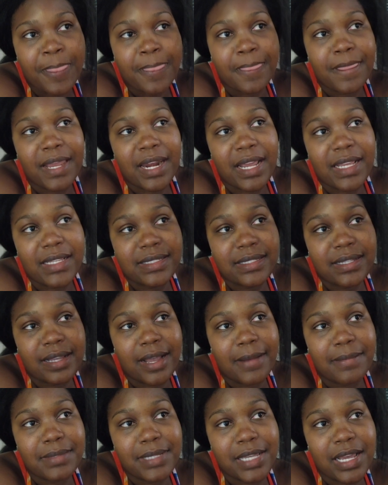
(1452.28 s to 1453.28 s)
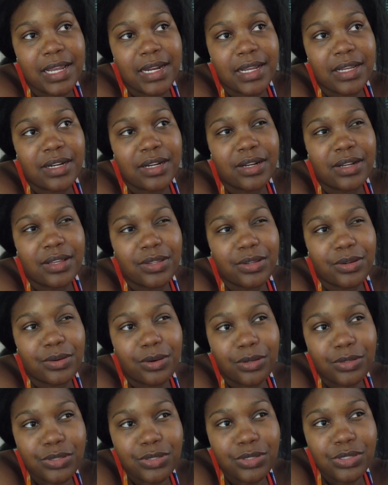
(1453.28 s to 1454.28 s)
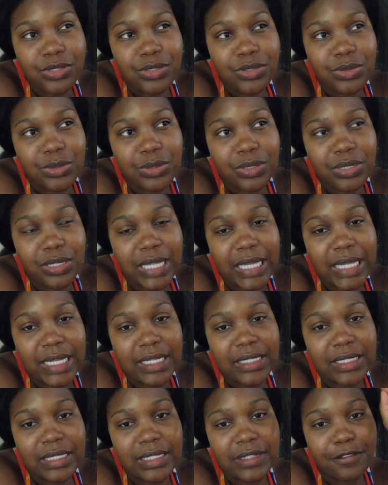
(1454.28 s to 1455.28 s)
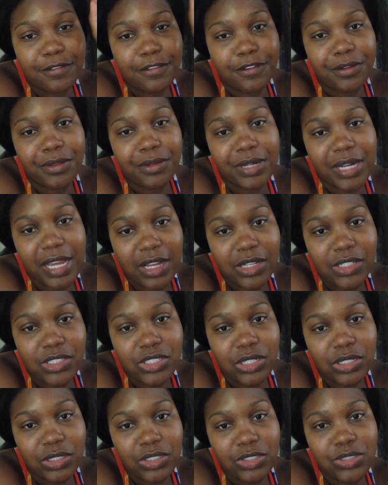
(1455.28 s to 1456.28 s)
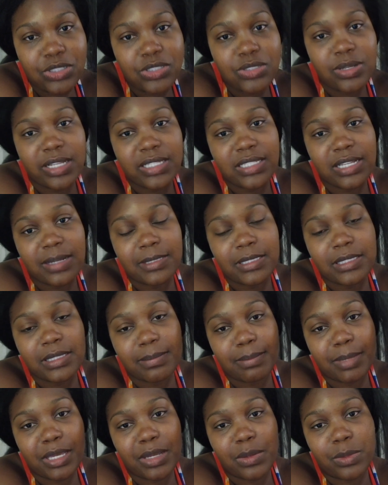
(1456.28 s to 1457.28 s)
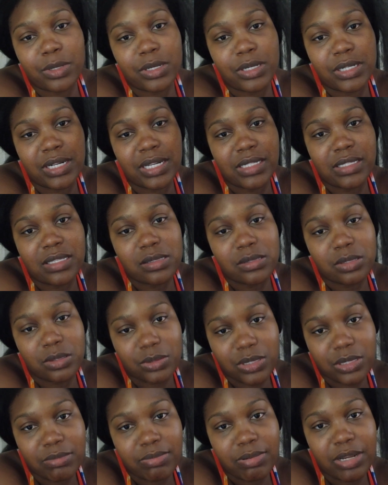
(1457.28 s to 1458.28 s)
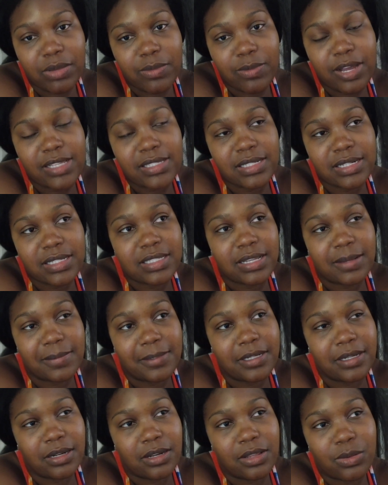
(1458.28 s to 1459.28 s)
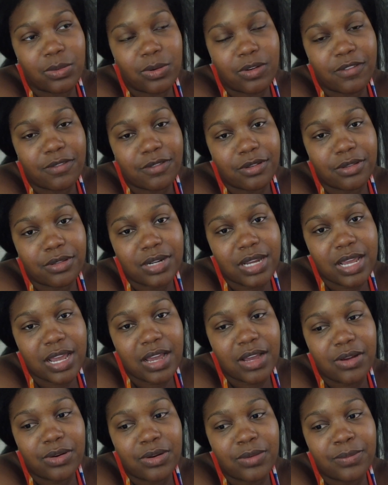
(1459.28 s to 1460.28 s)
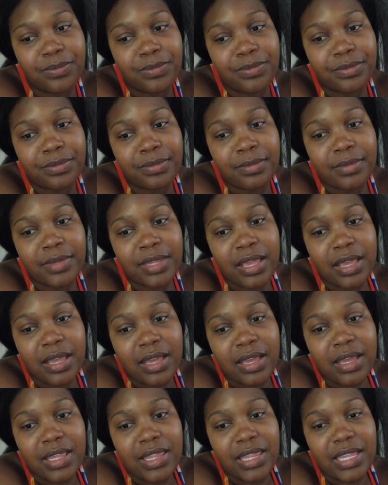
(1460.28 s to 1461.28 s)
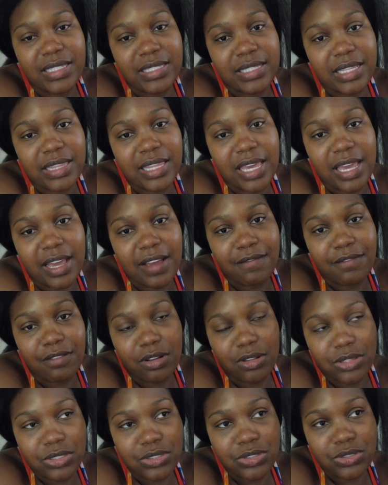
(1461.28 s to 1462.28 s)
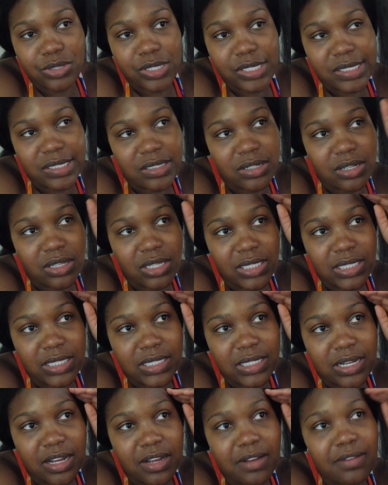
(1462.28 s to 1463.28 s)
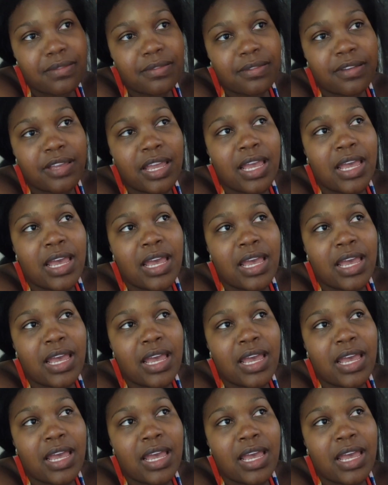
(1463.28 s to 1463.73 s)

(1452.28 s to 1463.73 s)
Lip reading: Then I stopped at another grocery store, like further down Charlotte Street. So I stopped at the big one that's close to the Pennywise, and I stopped at another one further down that said they have all these drinks and all this stuff.